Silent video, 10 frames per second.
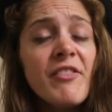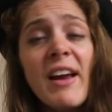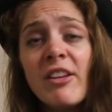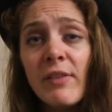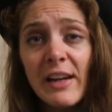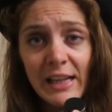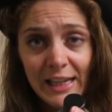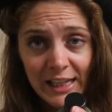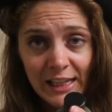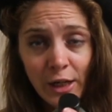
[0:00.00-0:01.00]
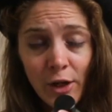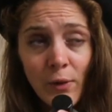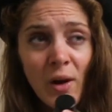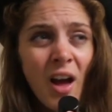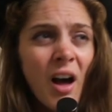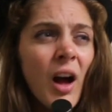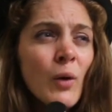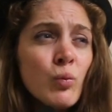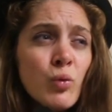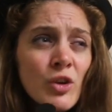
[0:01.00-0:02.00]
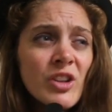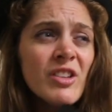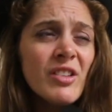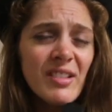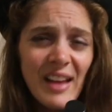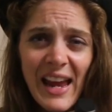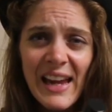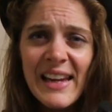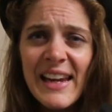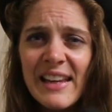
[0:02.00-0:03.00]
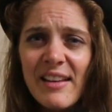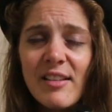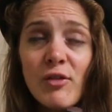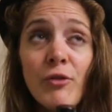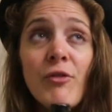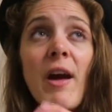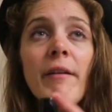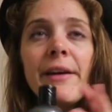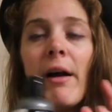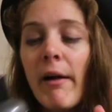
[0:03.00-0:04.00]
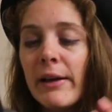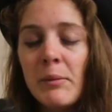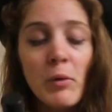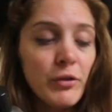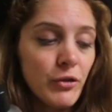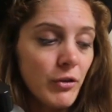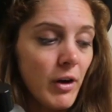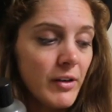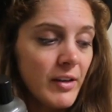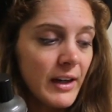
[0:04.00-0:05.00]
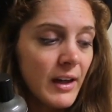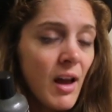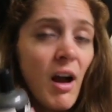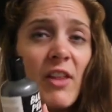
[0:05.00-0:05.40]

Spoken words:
effective at cleaning you. I wouldn't say it is very highly moisturising.